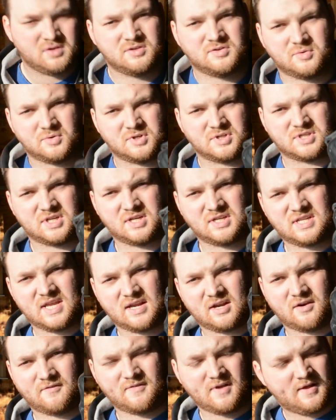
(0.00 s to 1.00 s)
So we're just going to
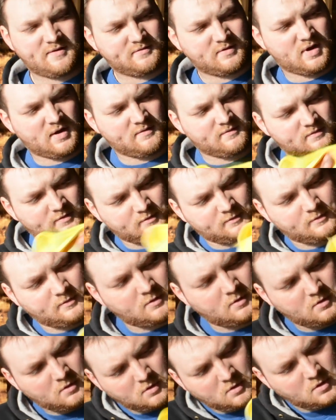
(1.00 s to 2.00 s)
take our valve cover,
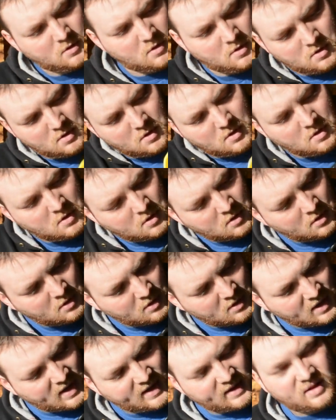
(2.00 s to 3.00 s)

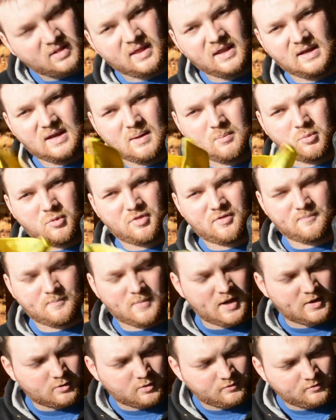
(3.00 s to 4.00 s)
get it cleaned up with a
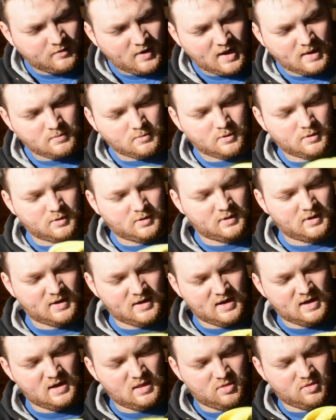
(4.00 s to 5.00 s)
microfiber,
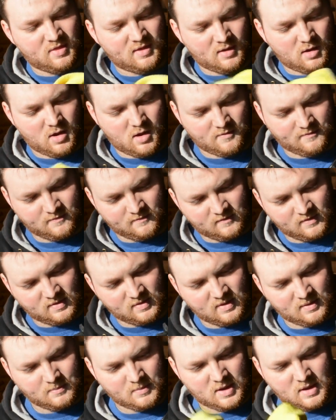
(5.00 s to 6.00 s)
get anything off of it
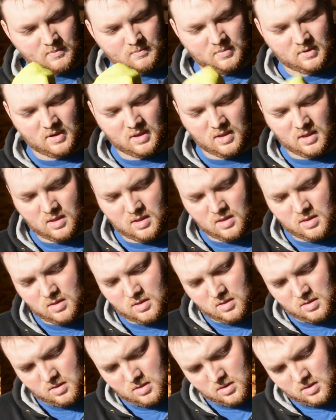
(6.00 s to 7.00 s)
that might be
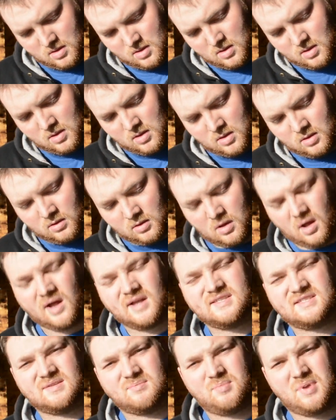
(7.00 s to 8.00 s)

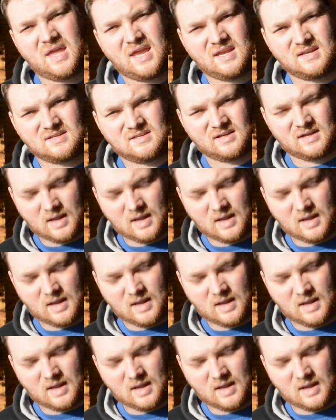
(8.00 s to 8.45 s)
cause the paint to